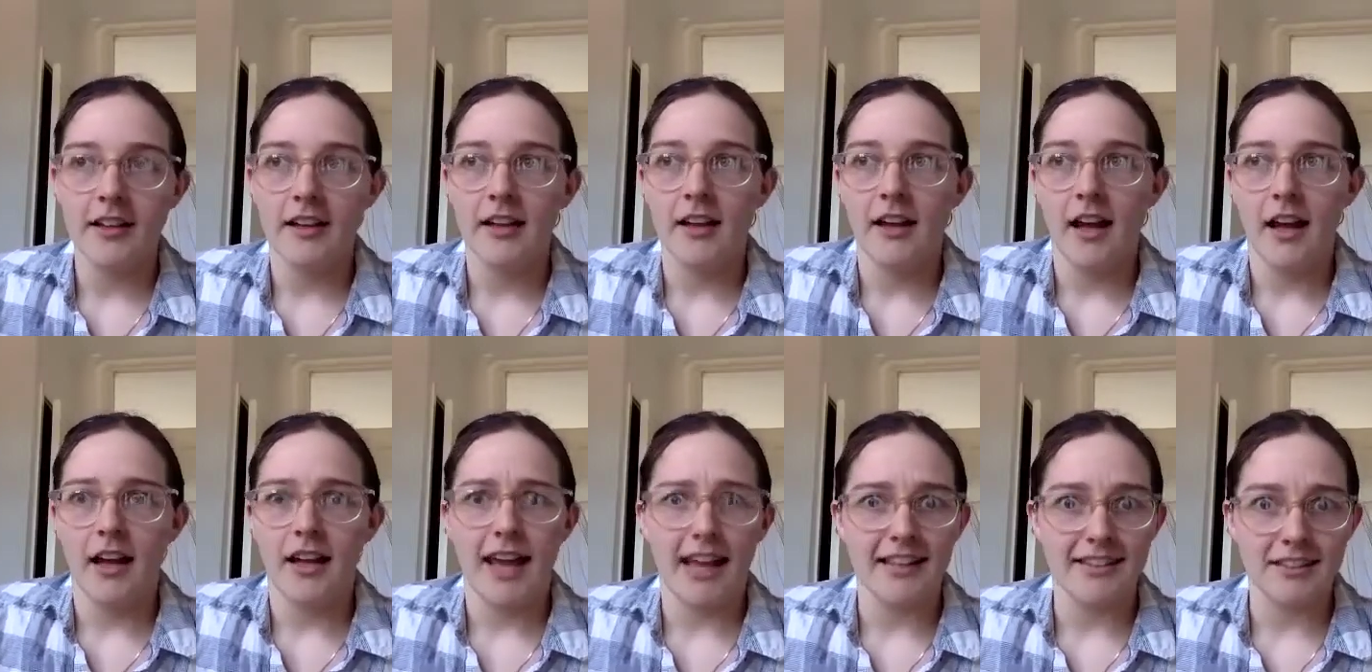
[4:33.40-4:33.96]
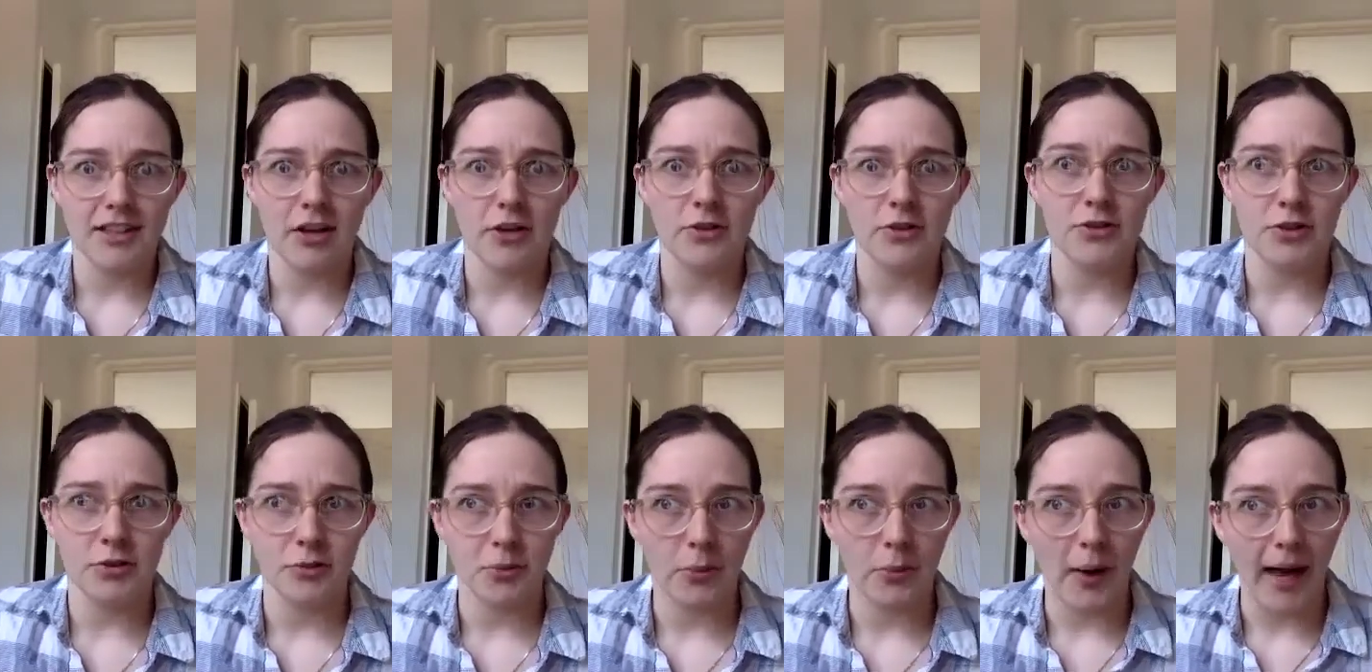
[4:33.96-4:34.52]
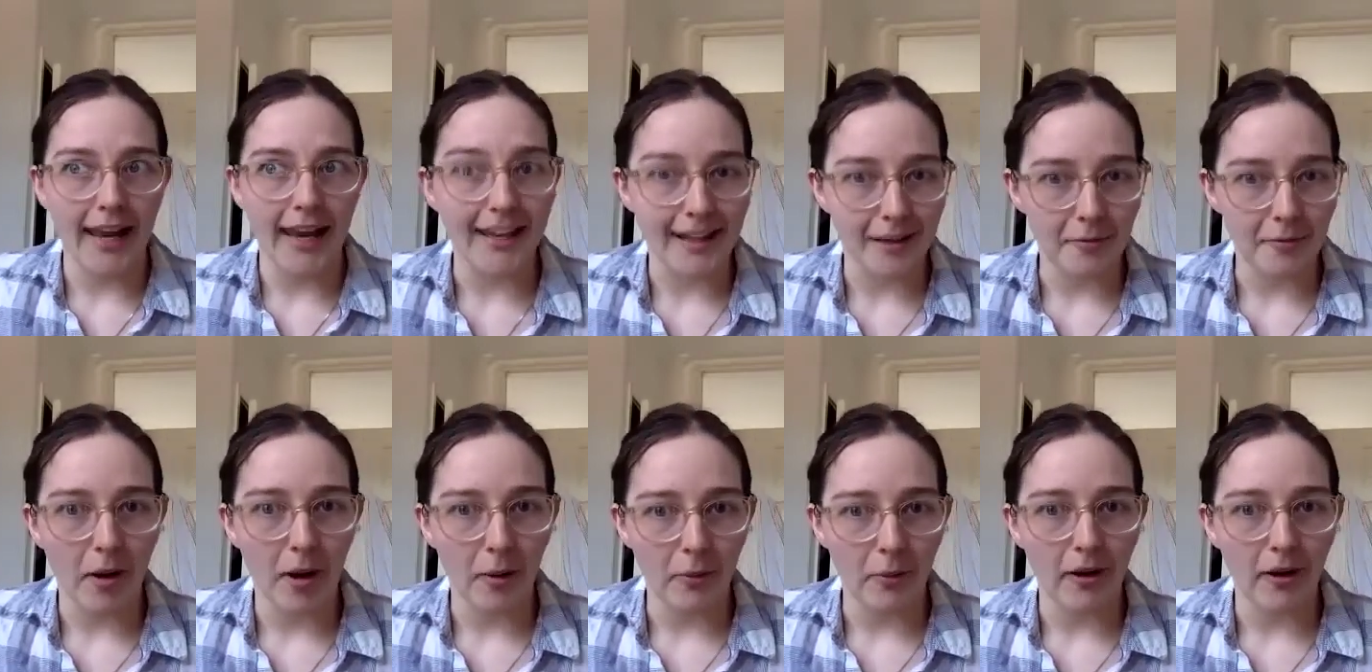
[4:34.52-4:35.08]
let alone do well in
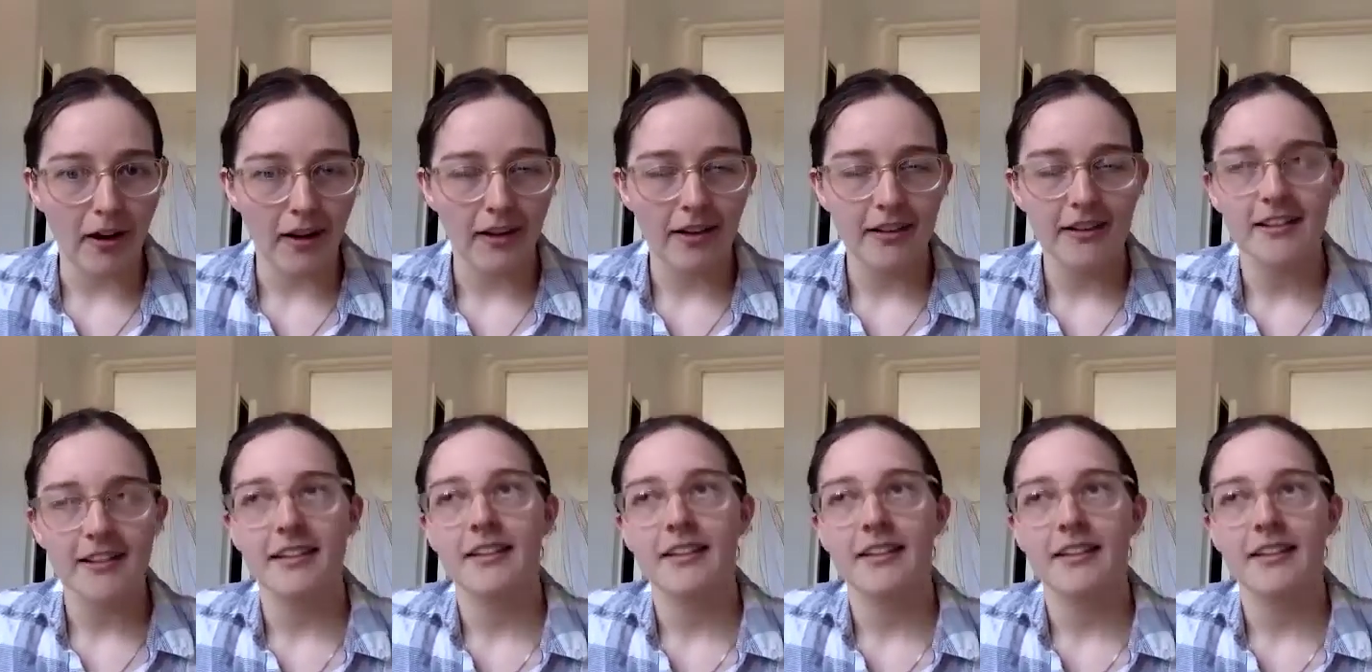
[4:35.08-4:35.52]
my work.